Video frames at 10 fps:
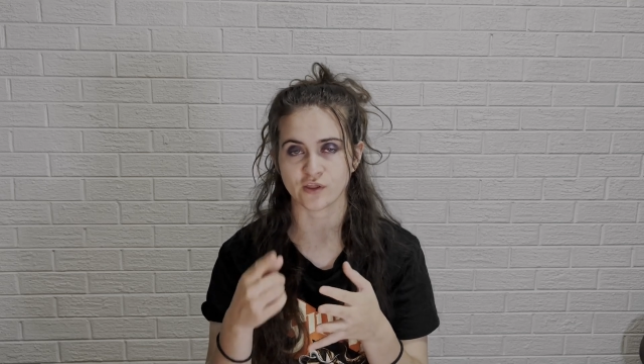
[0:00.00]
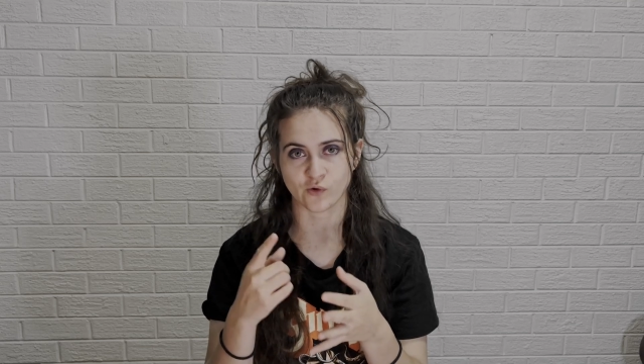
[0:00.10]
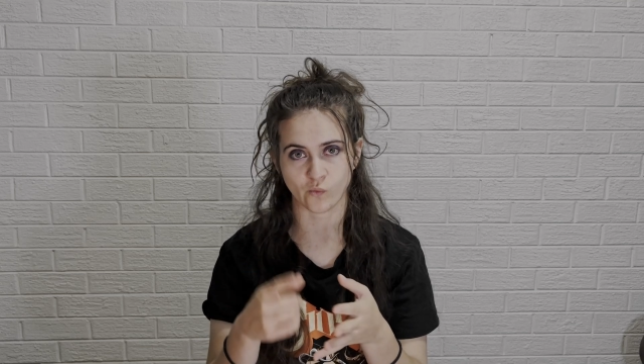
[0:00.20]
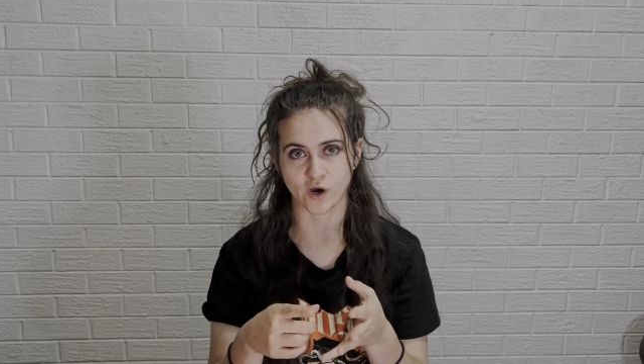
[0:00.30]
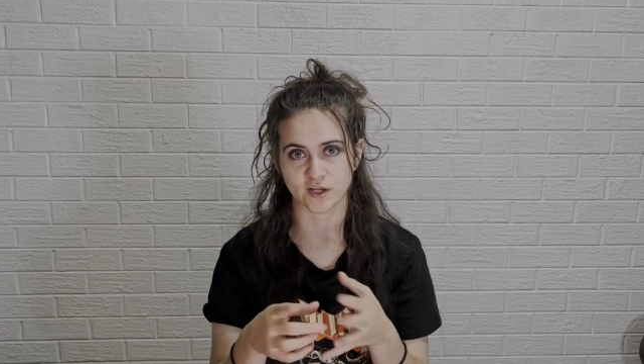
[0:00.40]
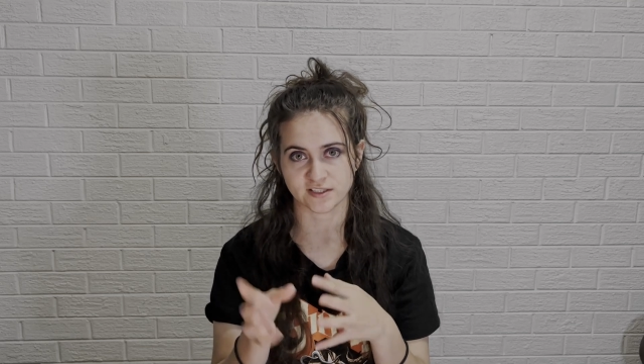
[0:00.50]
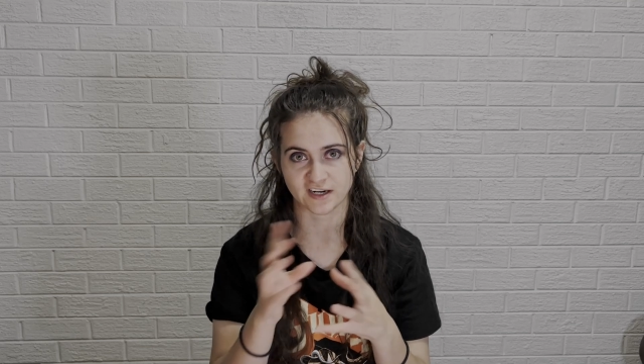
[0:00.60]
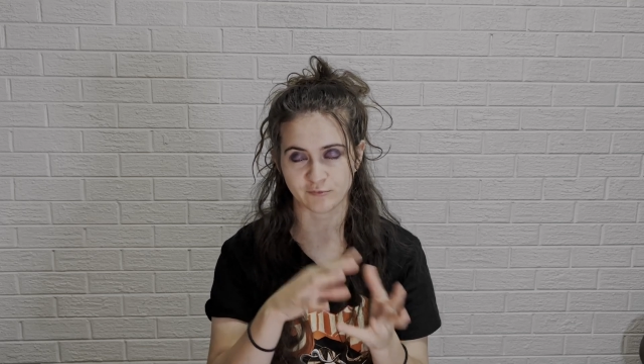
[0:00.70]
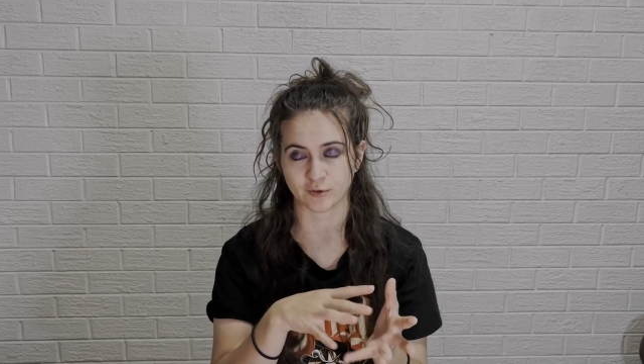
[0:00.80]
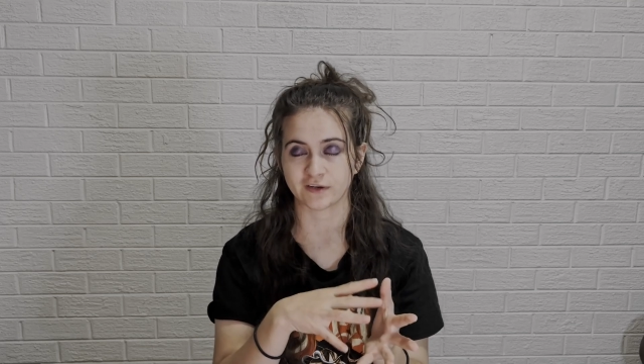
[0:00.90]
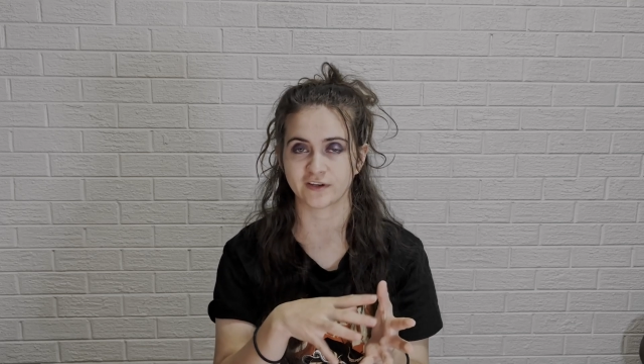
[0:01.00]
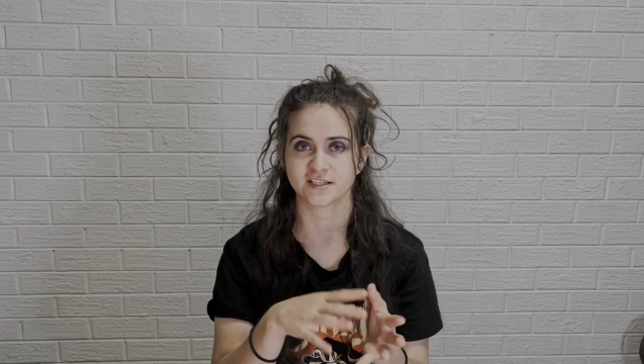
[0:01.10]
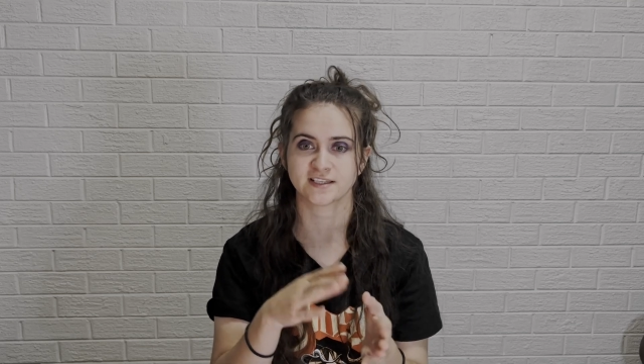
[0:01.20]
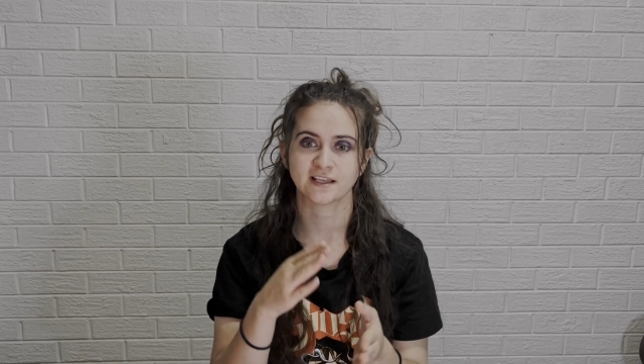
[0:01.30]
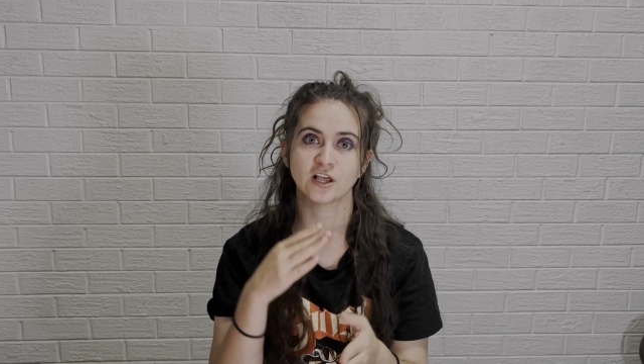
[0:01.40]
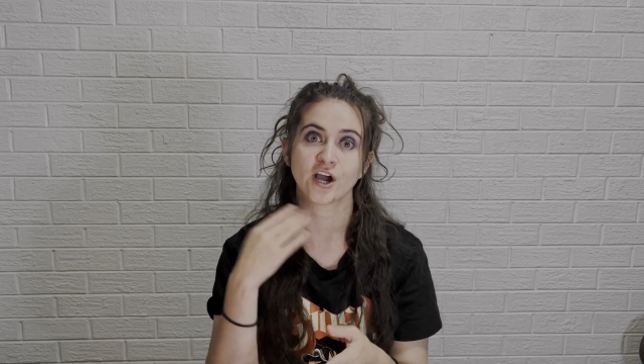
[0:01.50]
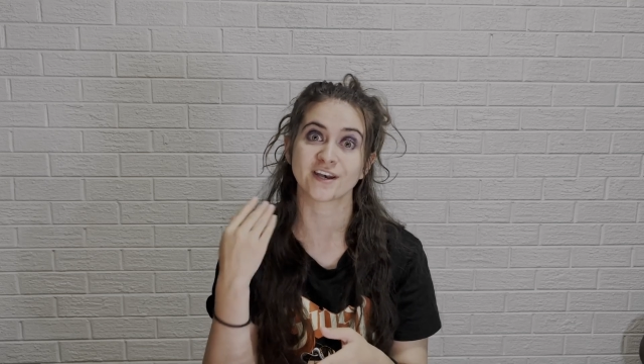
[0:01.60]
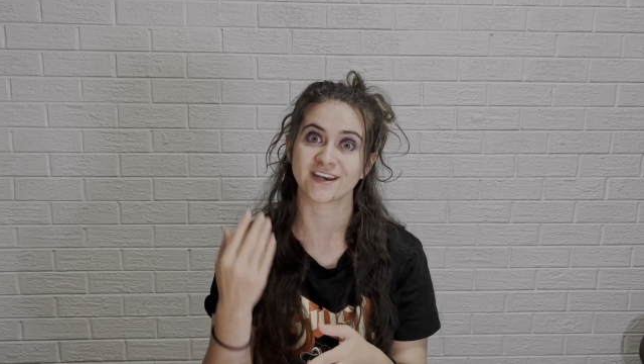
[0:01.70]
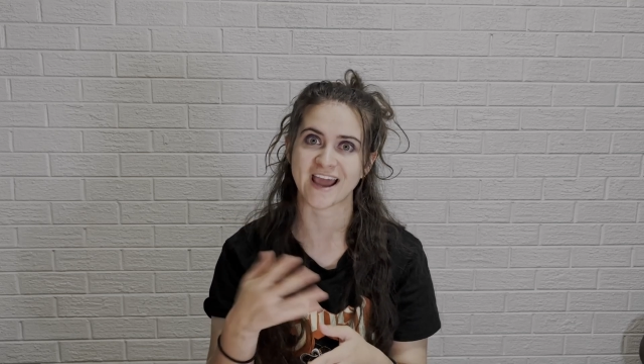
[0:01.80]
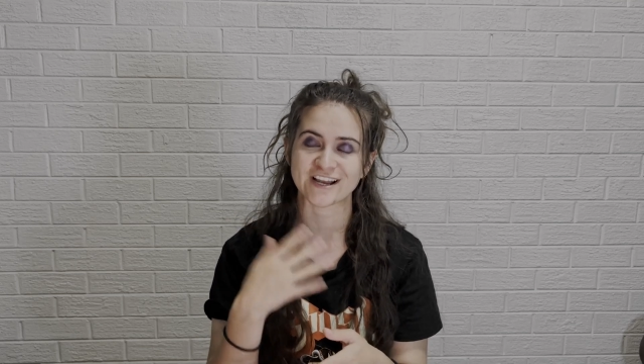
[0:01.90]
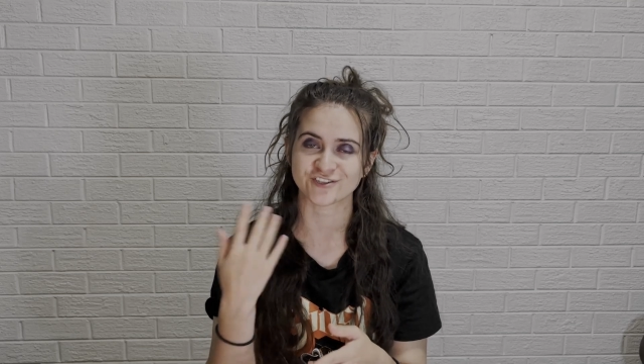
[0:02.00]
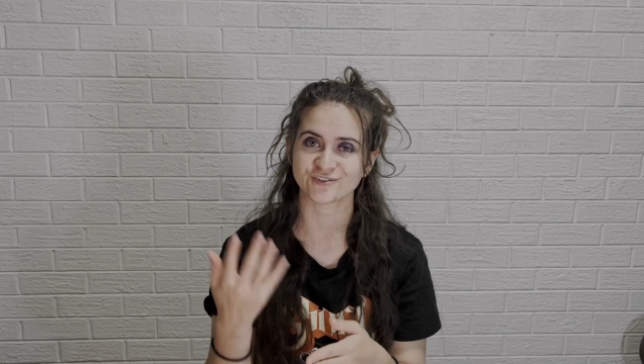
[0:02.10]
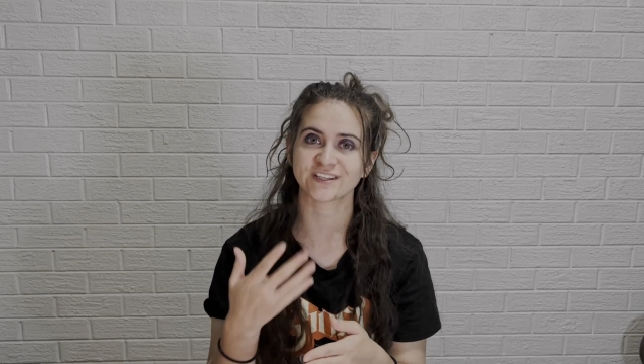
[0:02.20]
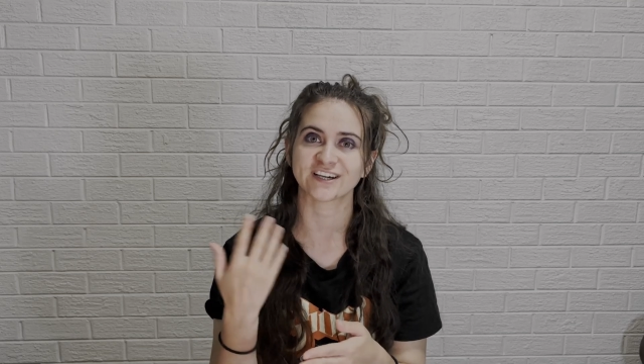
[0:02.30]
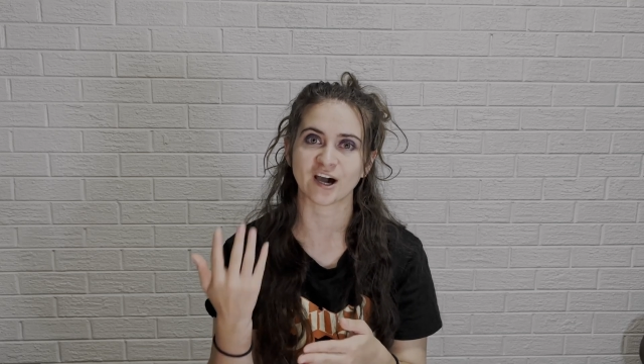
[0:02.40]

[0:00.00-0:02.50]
the words that I've previously learnt naturally